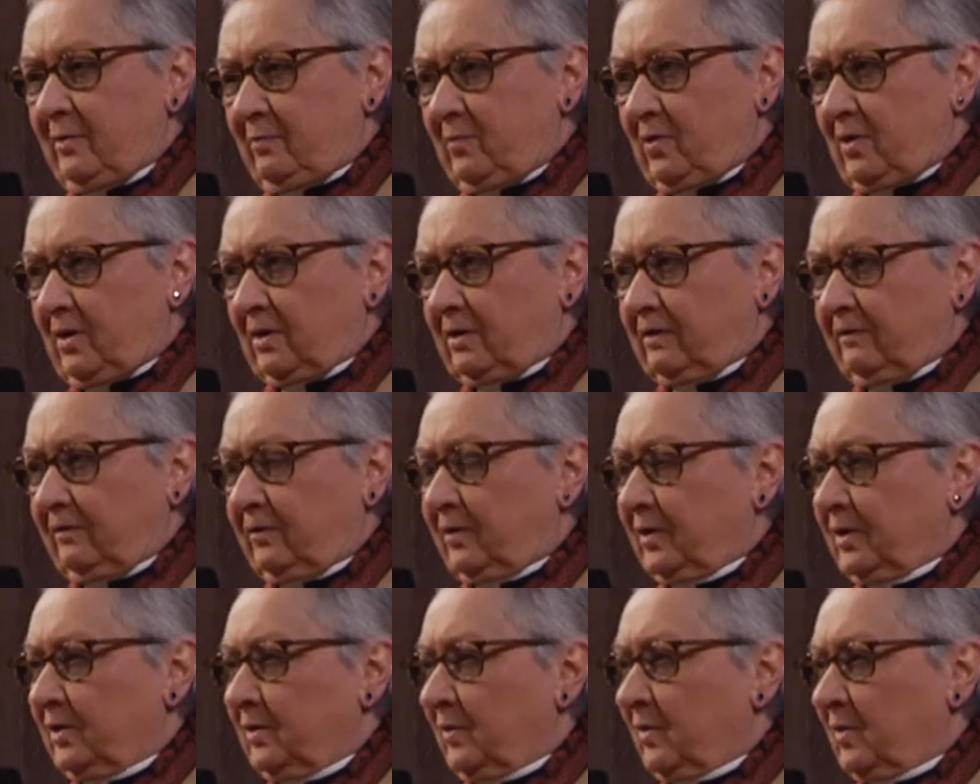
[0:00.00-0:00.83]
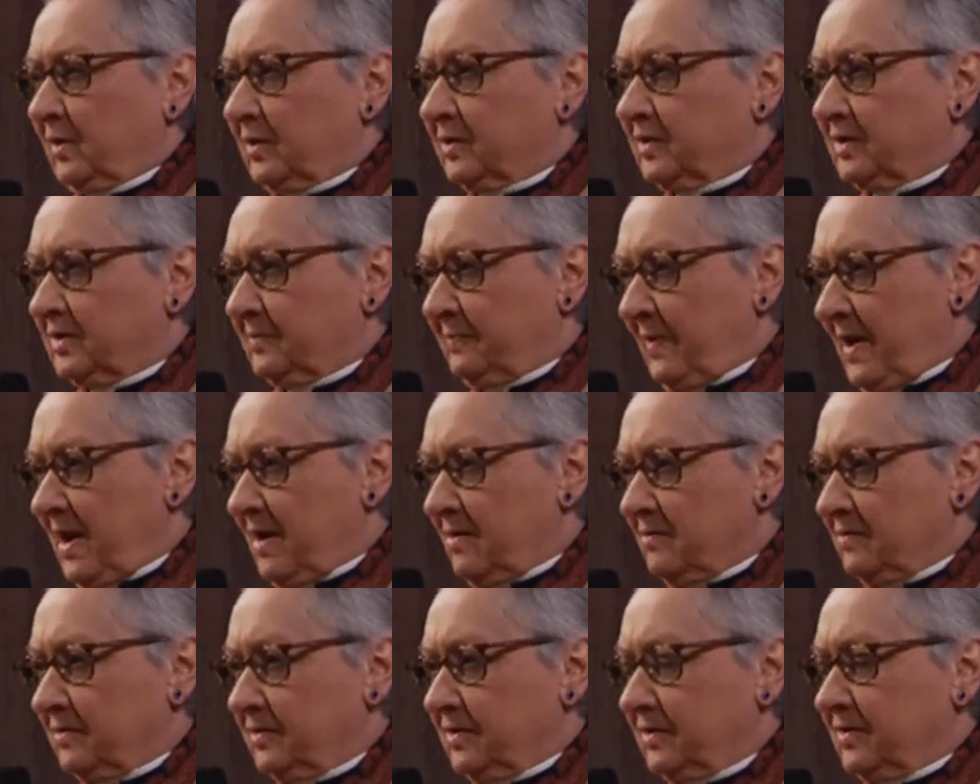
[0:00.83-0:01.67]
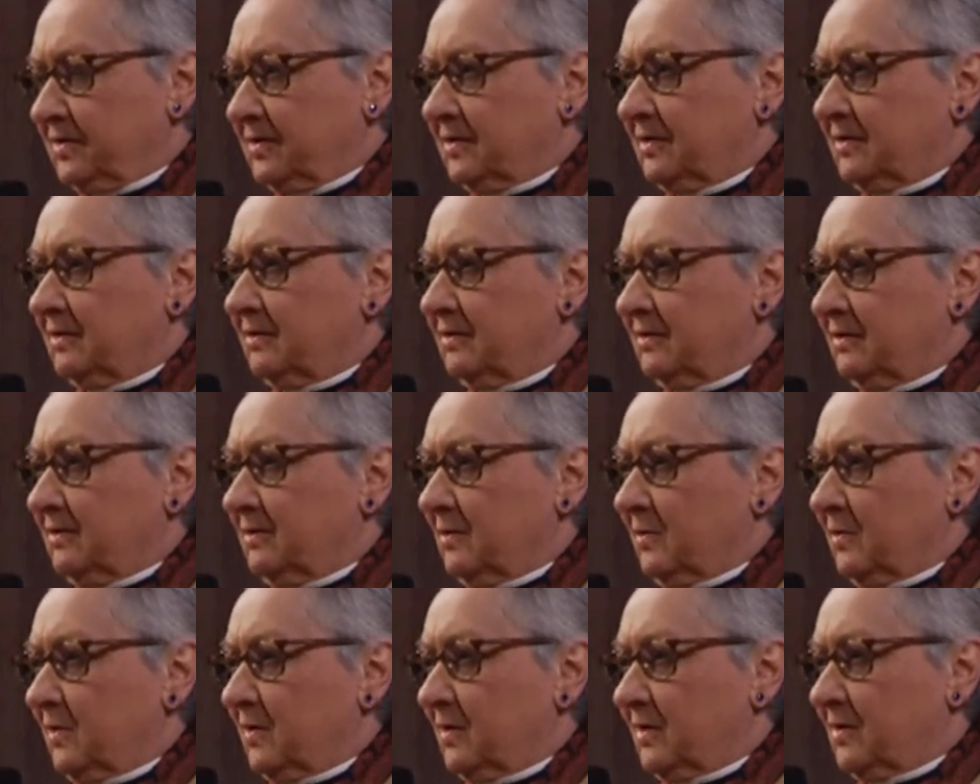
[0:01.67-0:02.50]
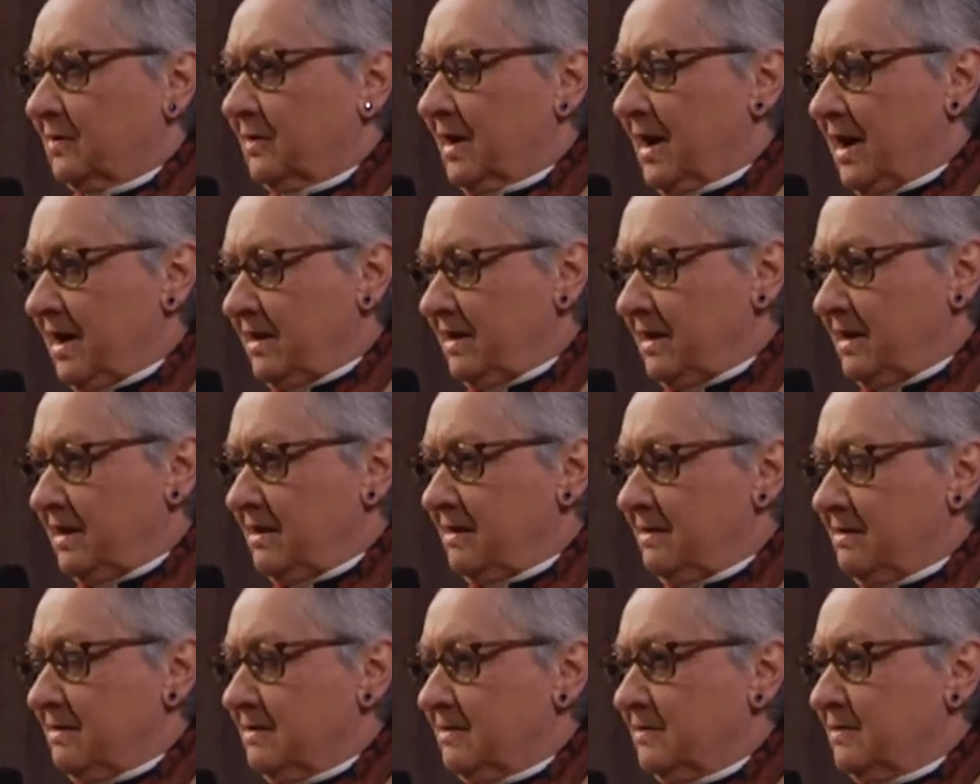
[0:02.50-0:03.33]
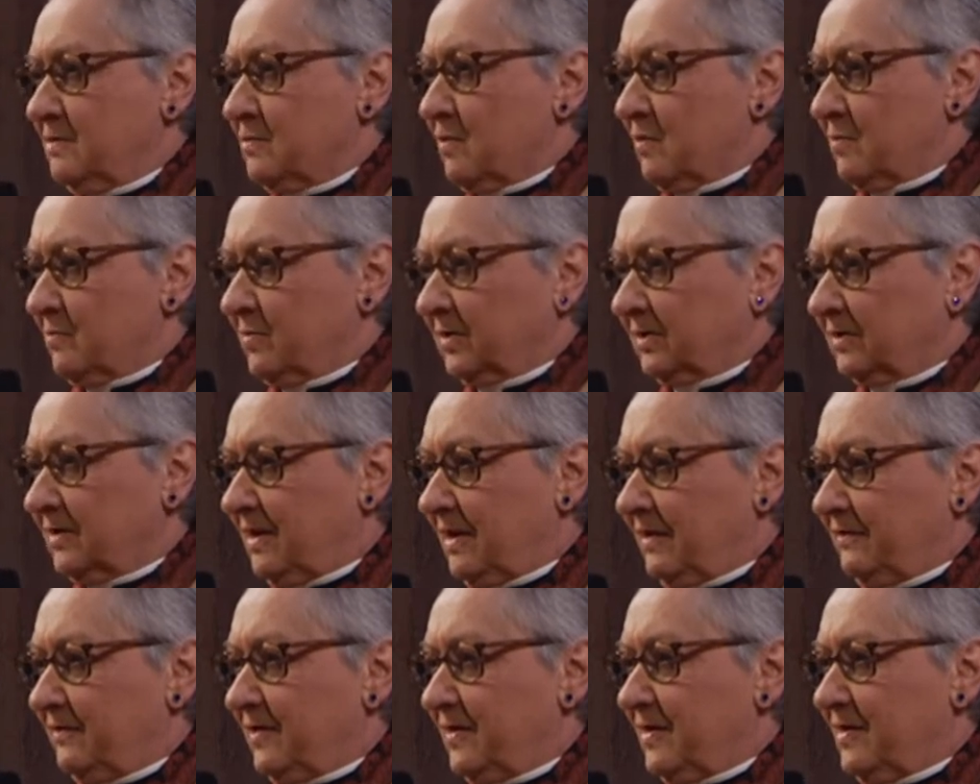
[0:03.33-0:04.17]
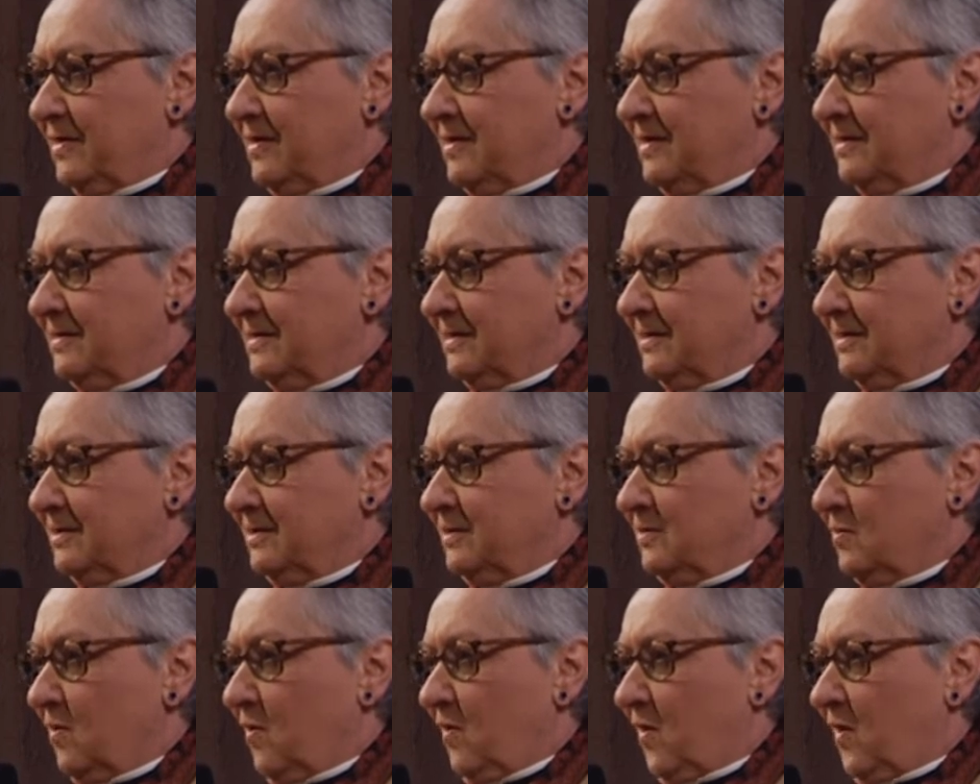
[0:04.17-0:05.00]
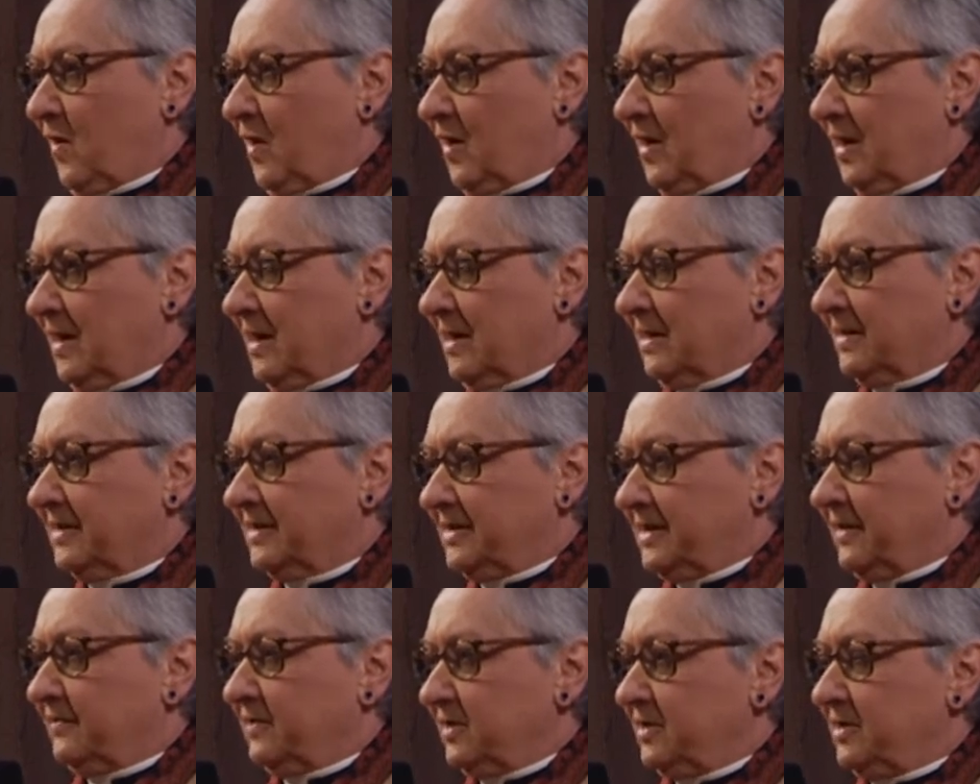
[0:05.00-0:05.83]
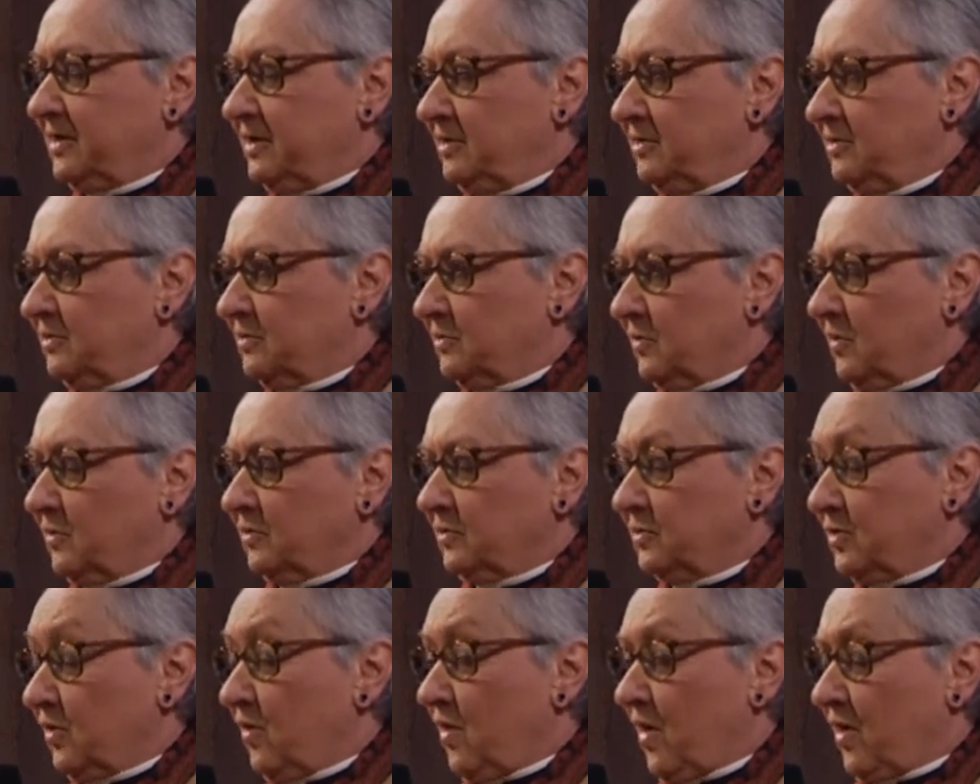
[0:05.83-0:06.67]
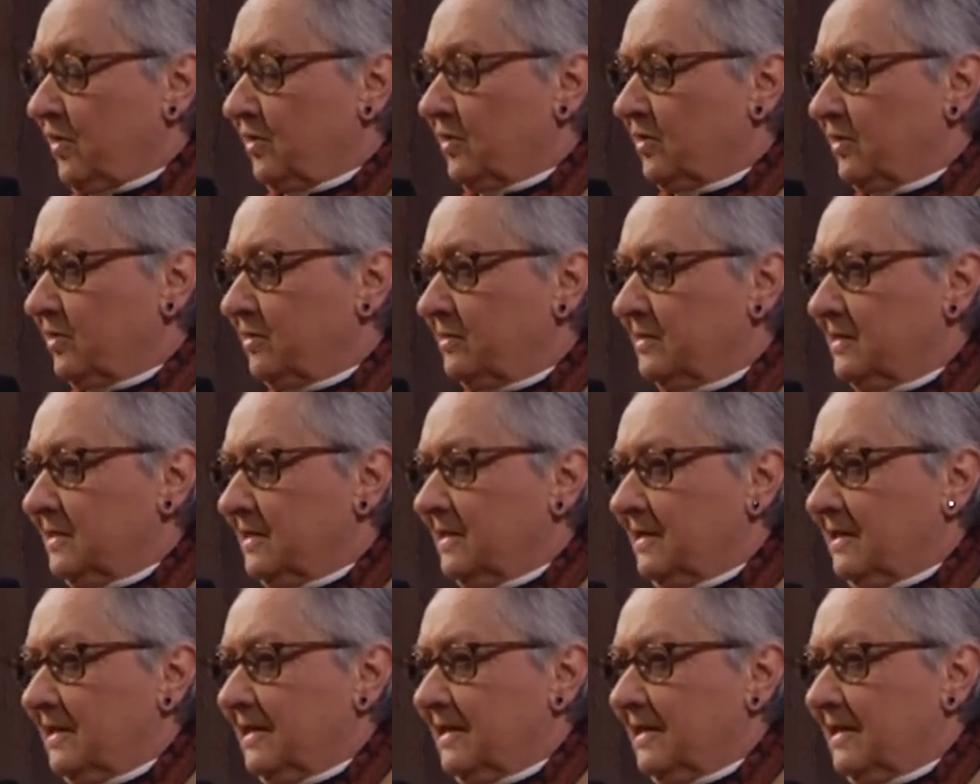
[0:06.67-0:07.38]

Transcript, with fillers: the book for your spouse, your honey, your beloved, your 17 year old daughter,